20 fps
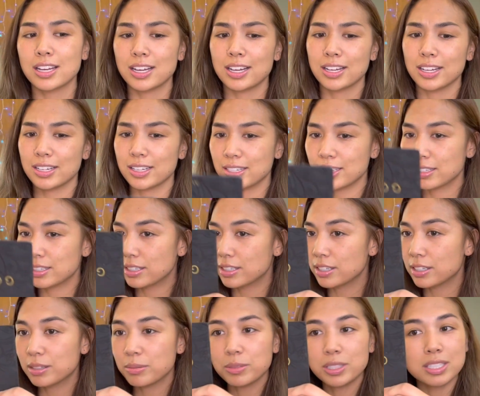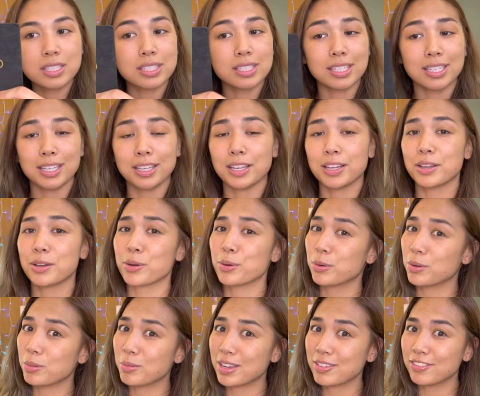Let's see, what
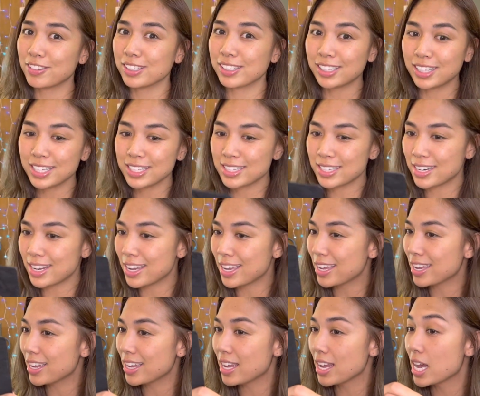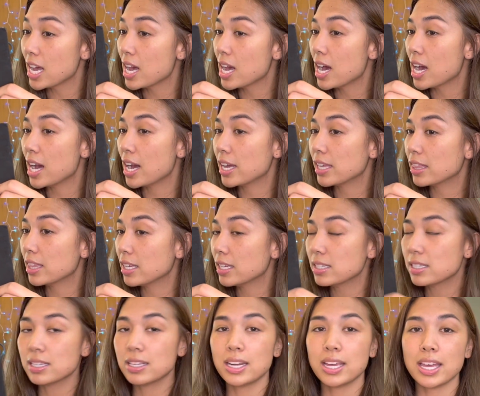am I feeling like today? I think
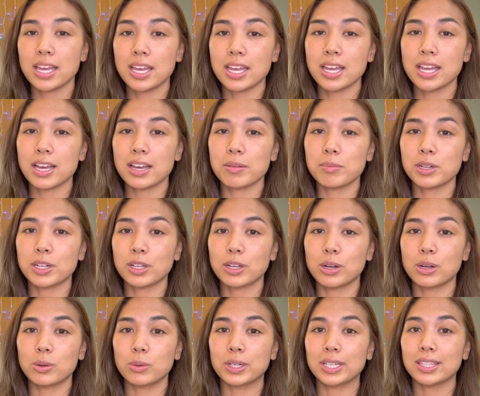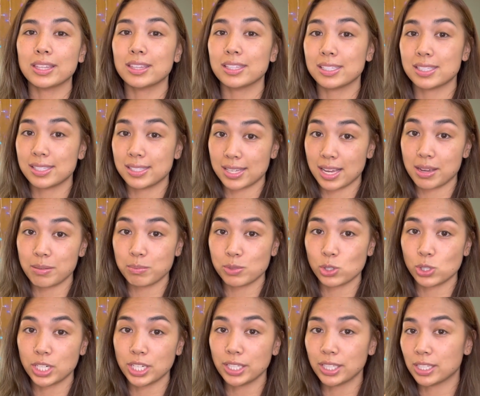today I'm gonna go with the stamp
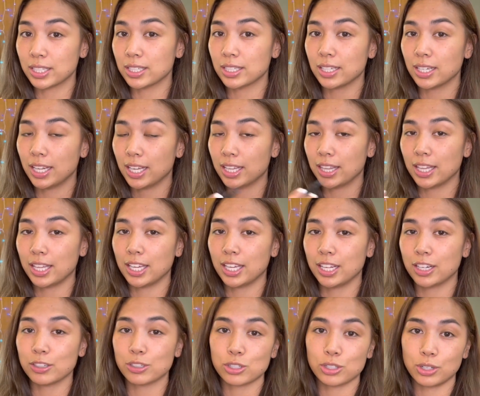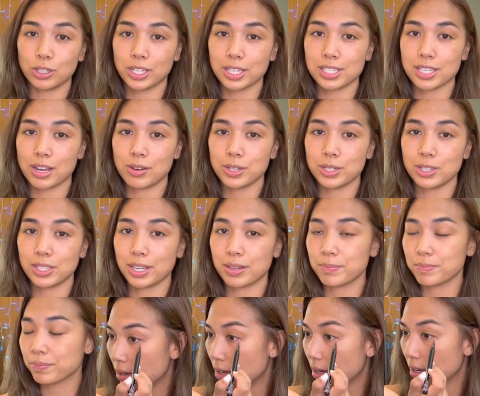trick, and then I'll show you guys how I do that.
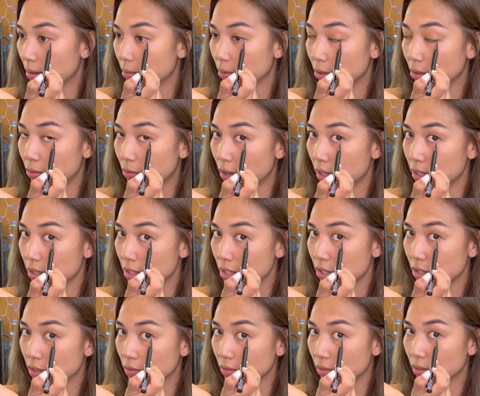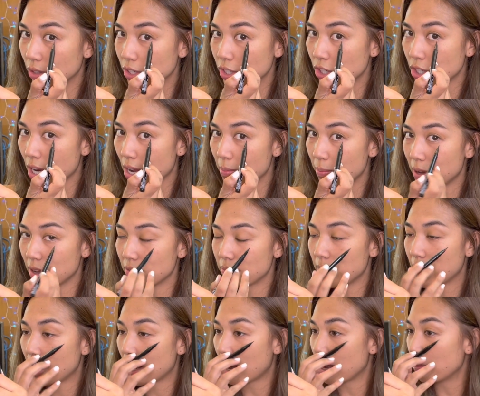I'm gonna follow the shape of
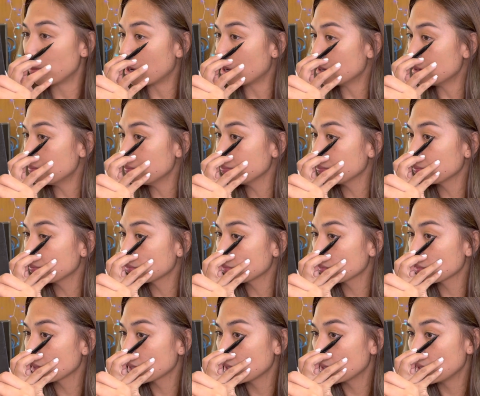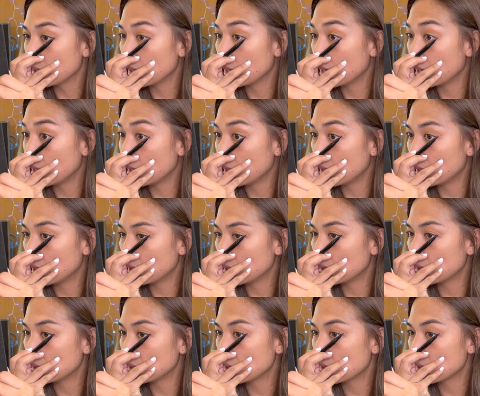my eyeball
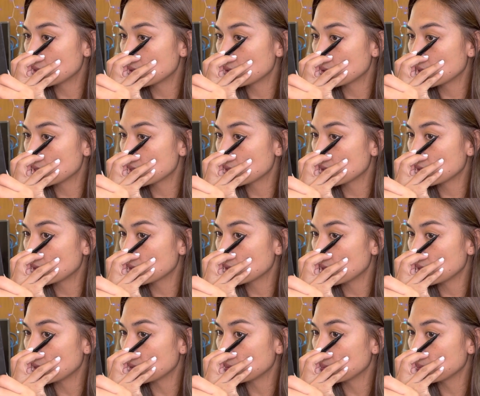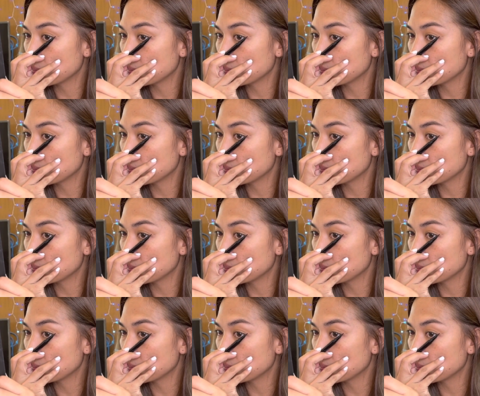and just trace along there.